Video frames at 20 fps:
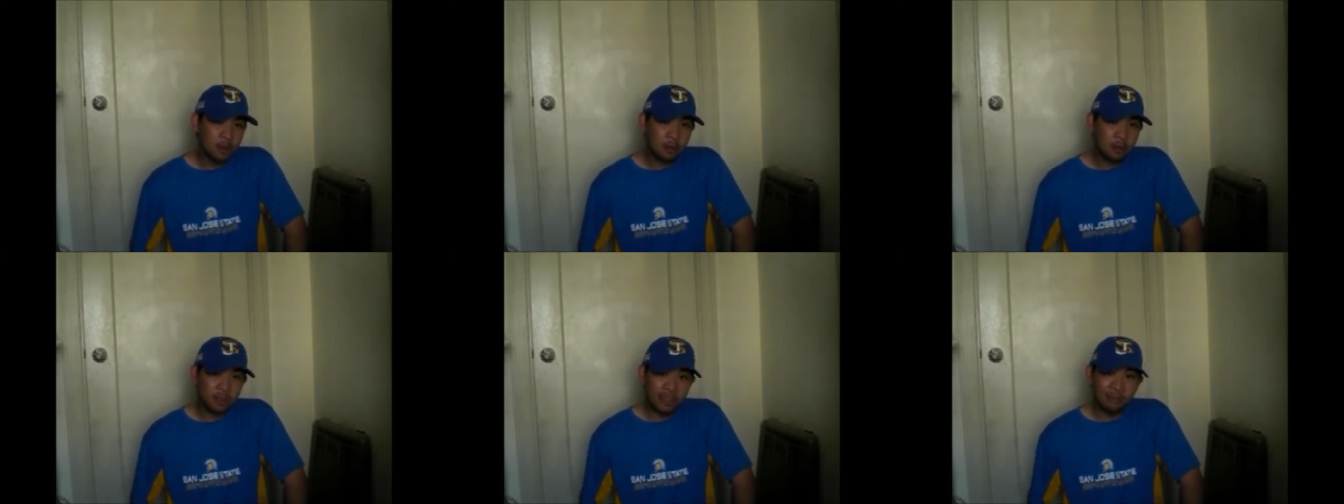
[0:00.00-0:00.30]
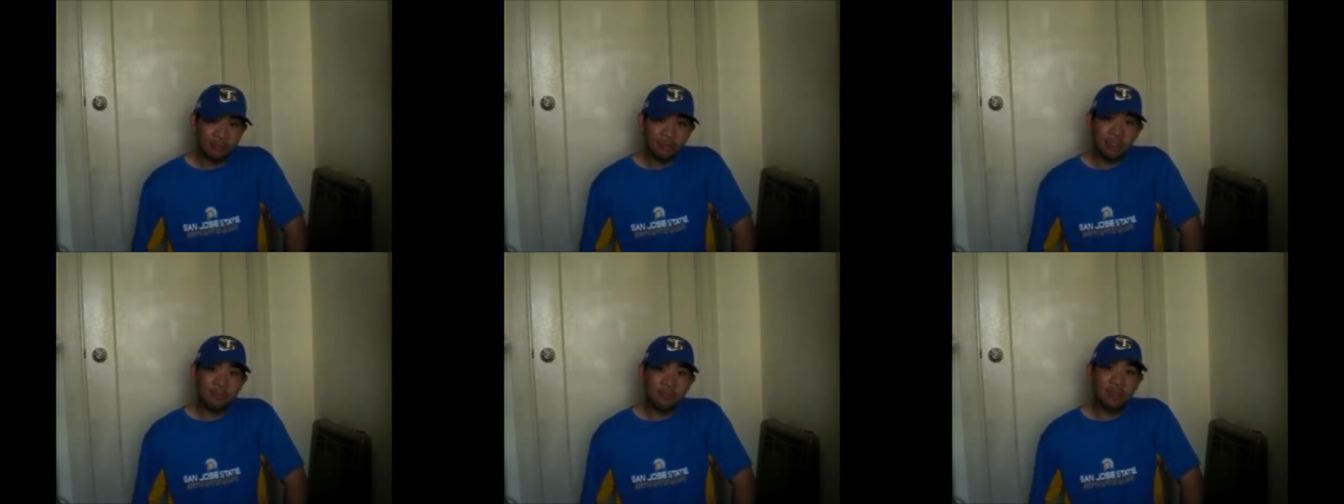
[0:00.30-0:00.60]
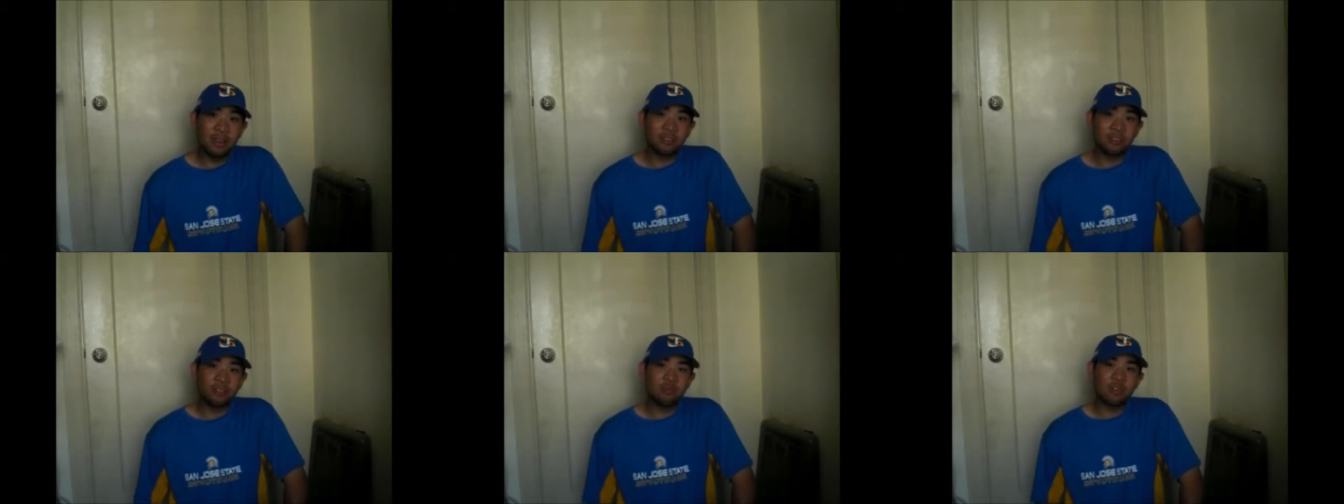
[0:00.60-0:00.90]
they
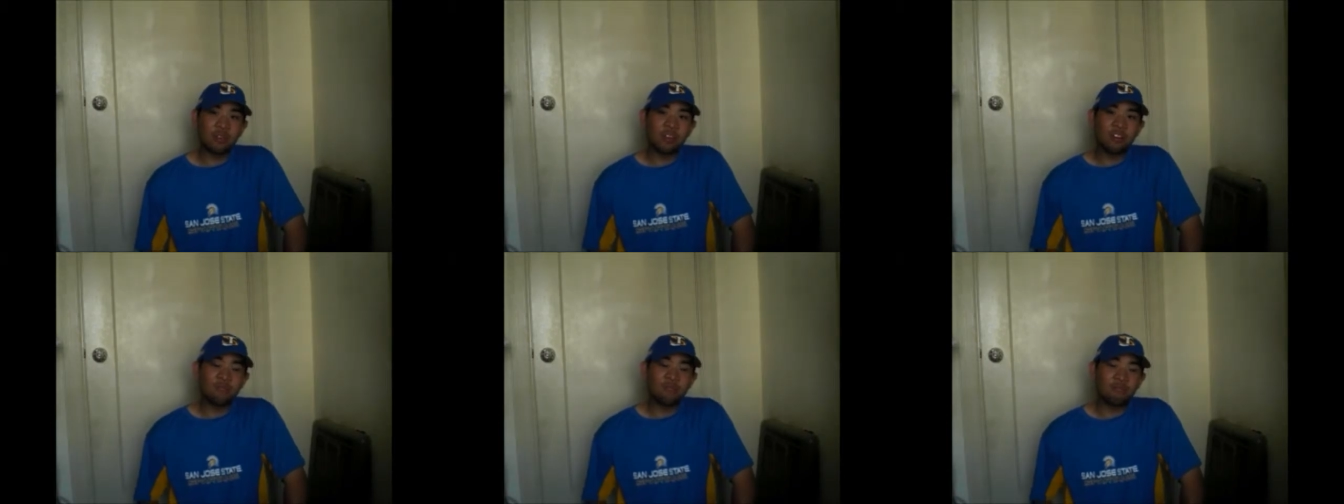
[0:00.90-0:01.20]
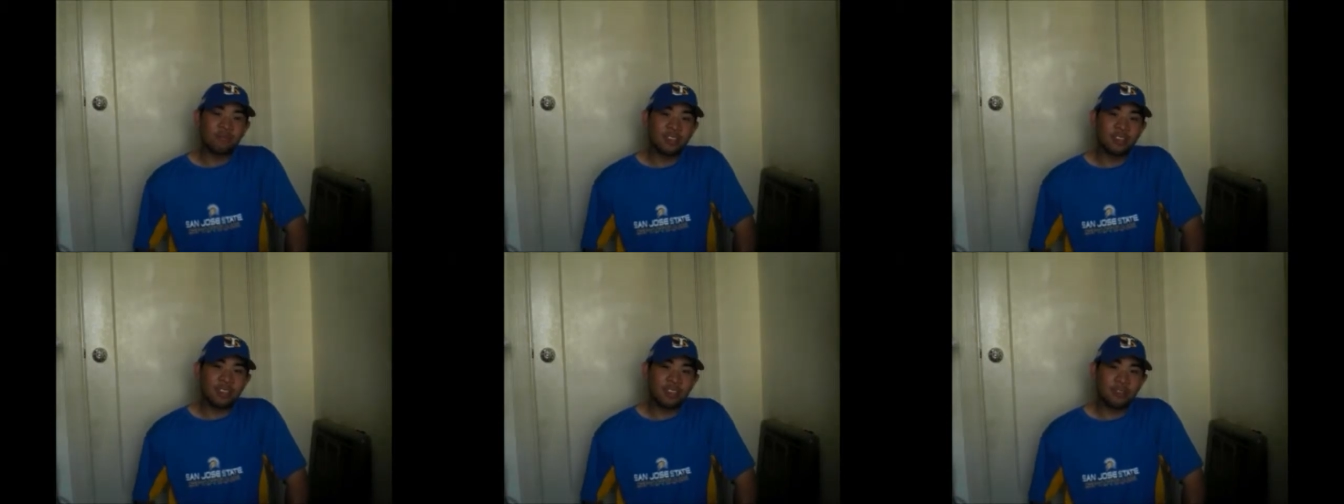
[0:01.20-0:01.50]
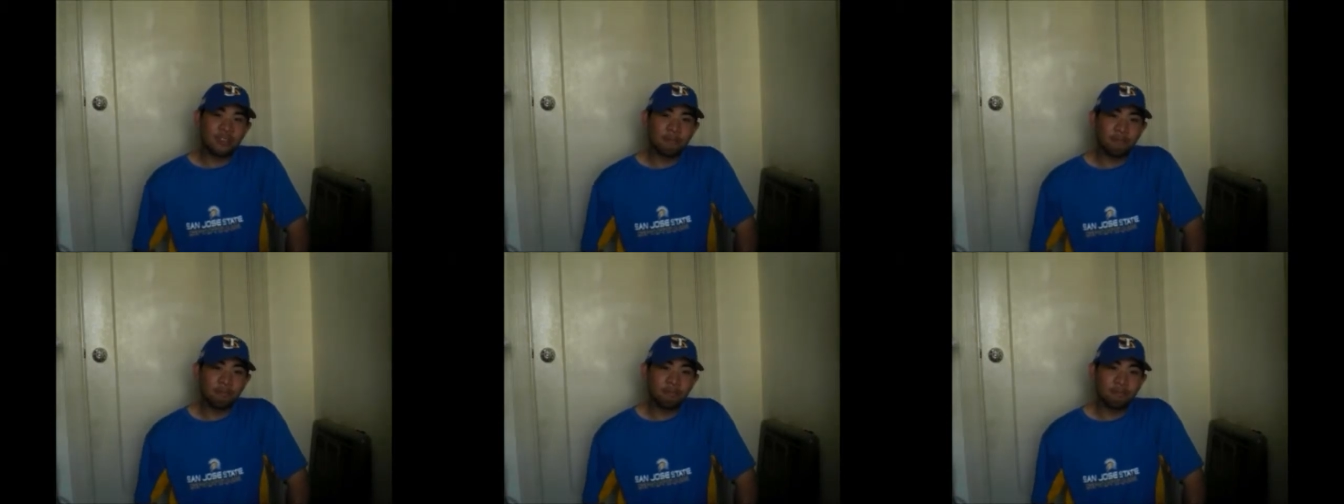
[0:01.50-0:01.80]
rebounded well,
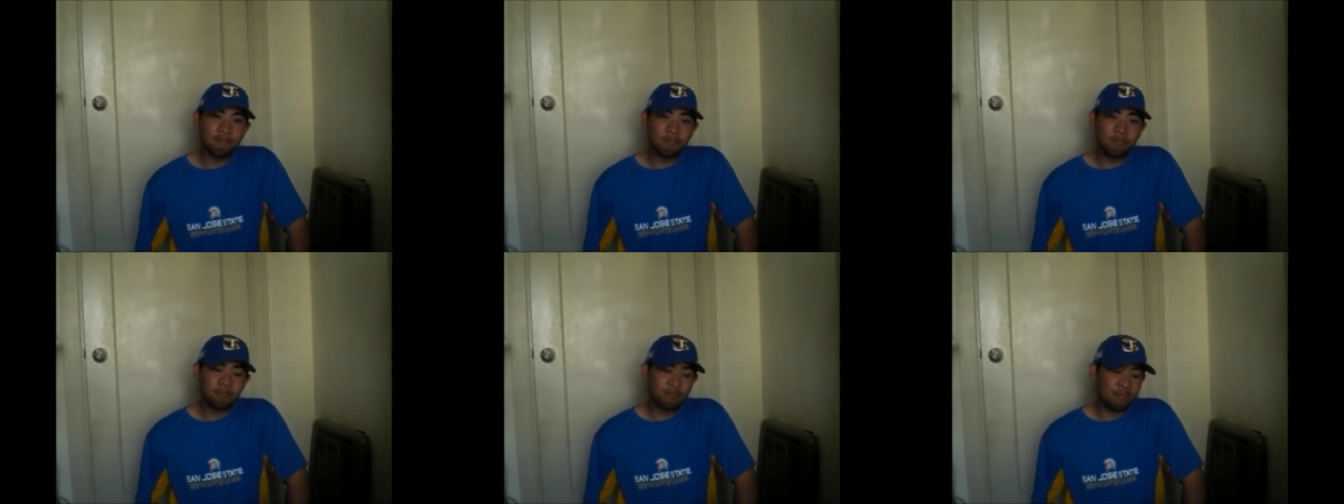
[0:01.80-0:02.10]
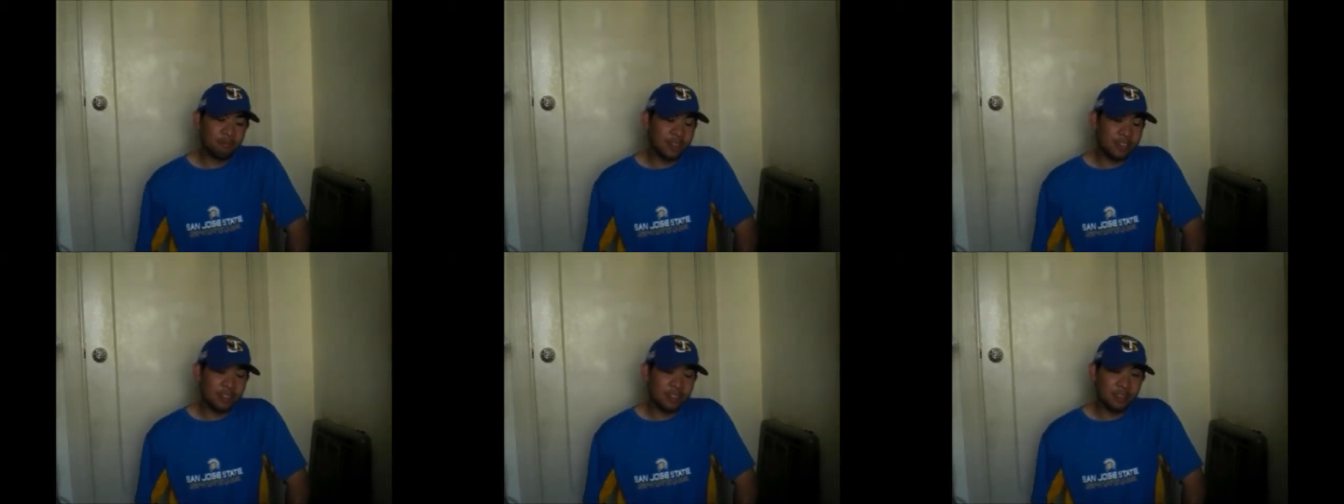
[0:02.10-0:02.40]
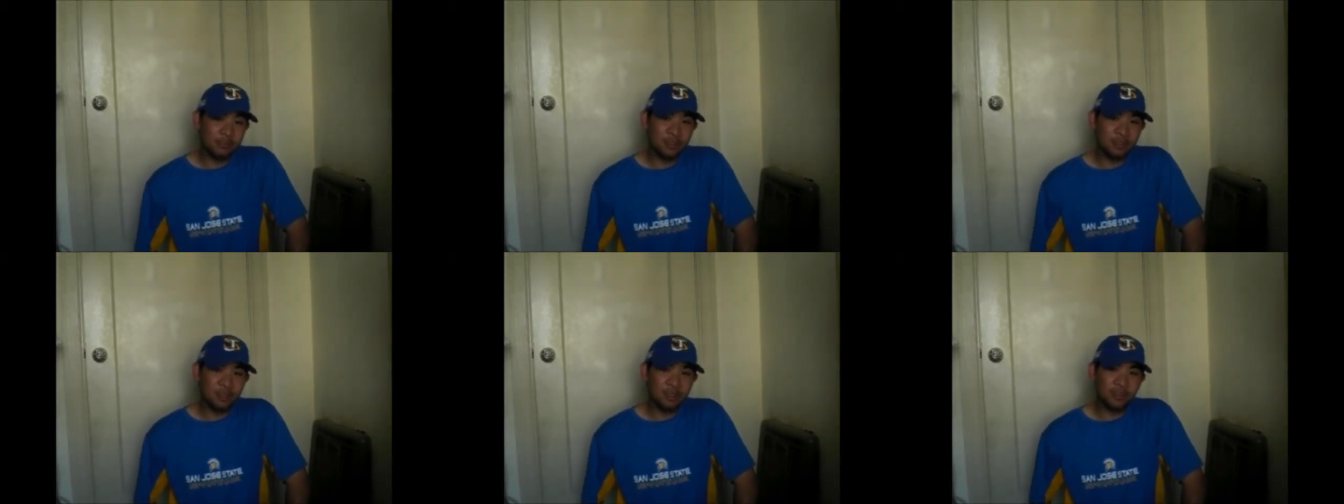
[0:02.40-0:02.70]
picking picking
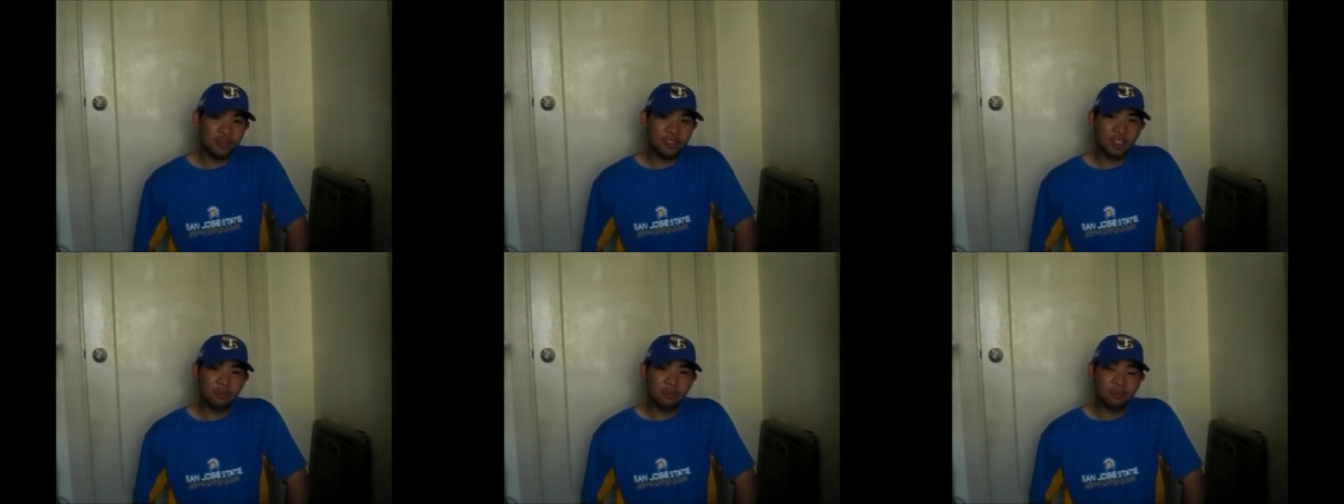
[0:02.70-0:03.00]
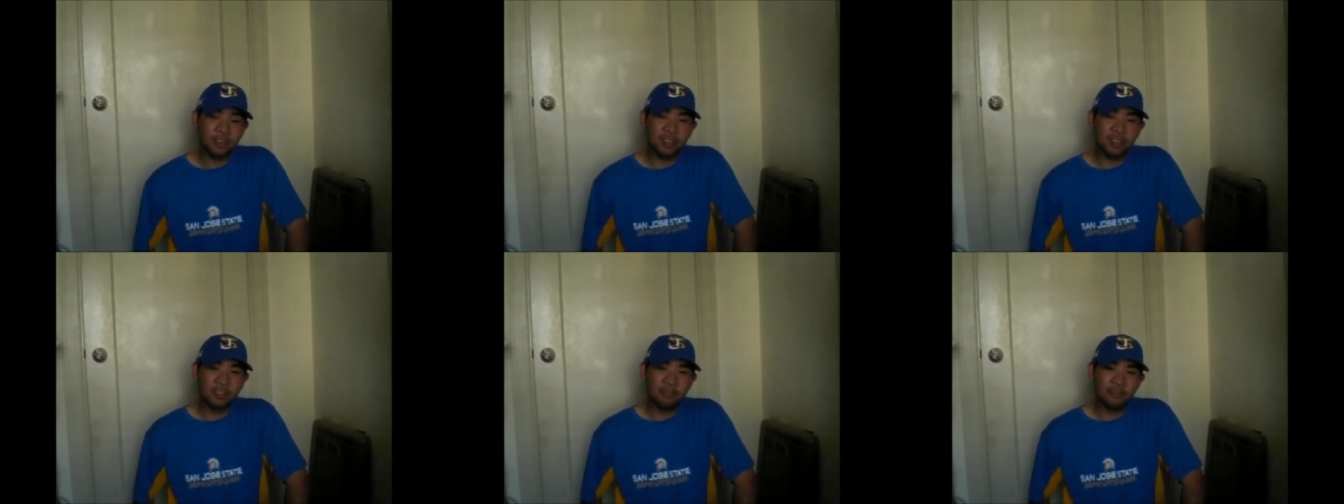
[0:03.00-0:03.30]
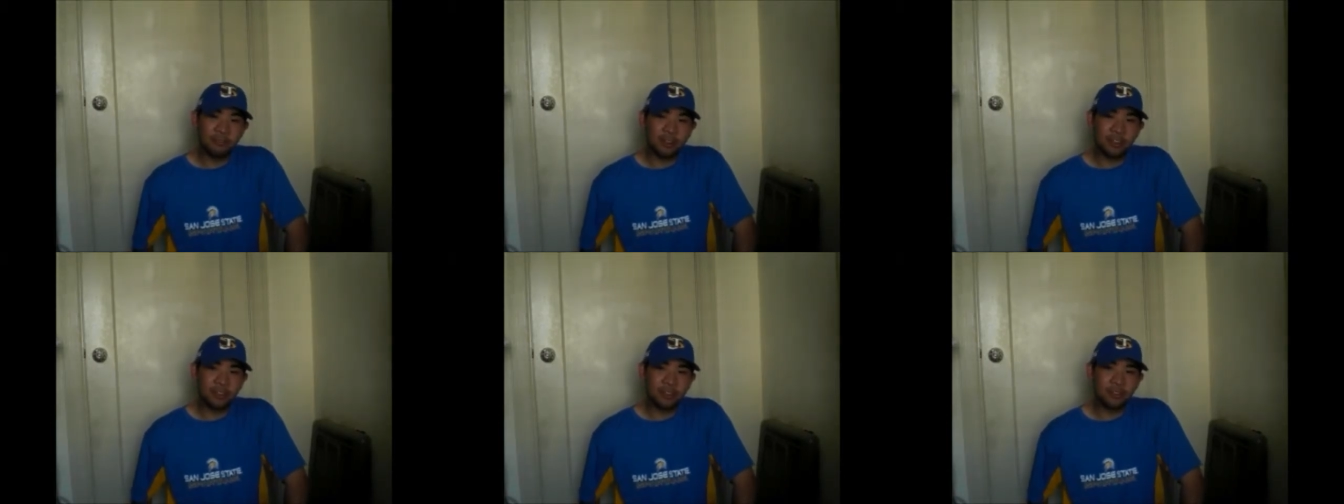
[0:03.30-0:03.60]
themselves up against
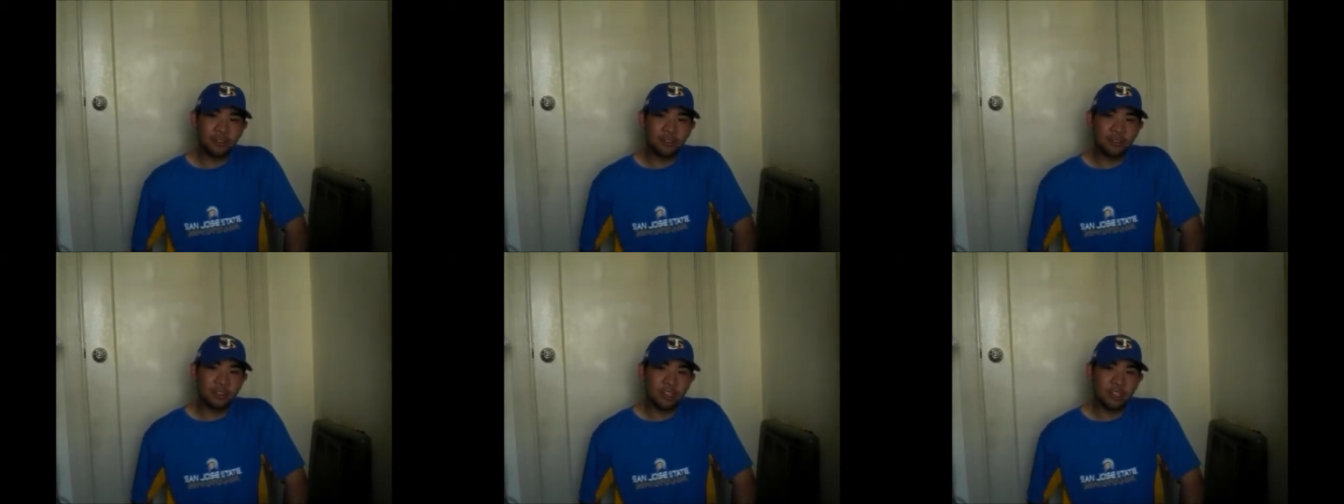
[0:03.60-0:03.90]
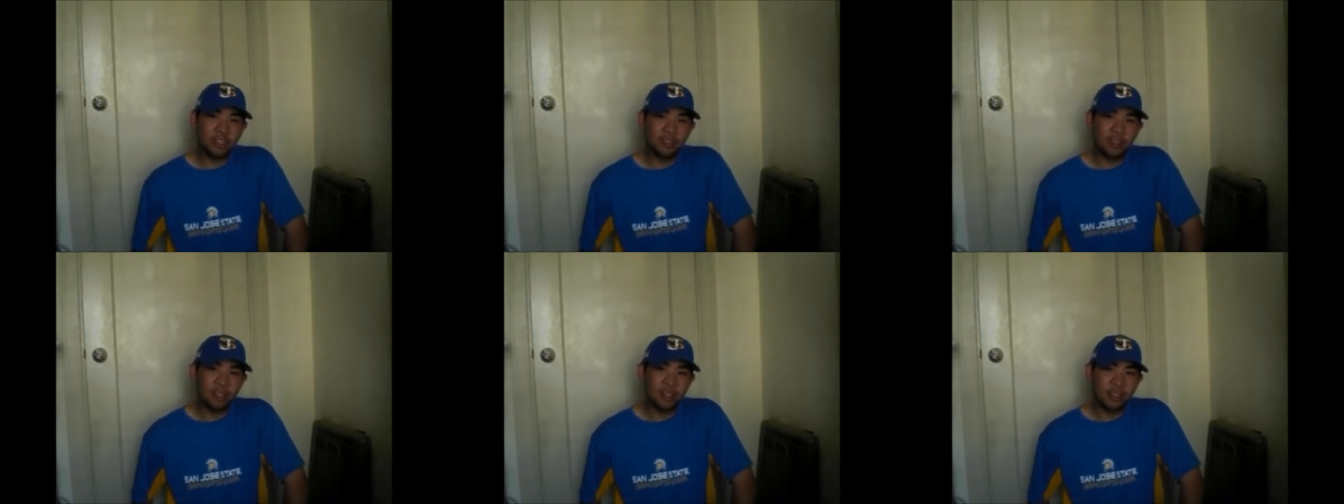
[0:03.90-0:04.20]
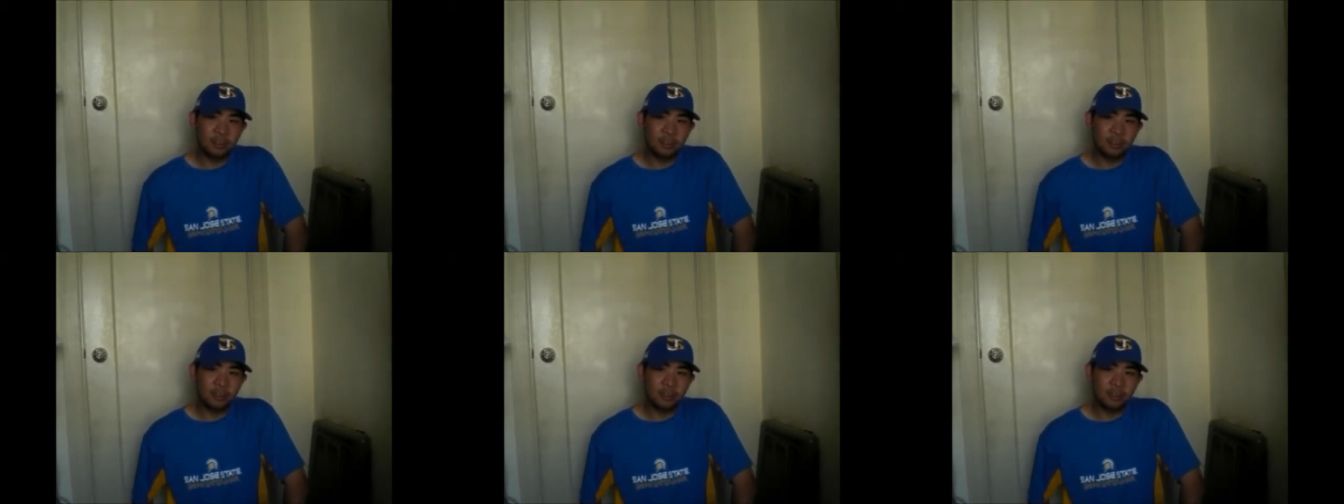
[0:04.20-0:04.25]
Fresno State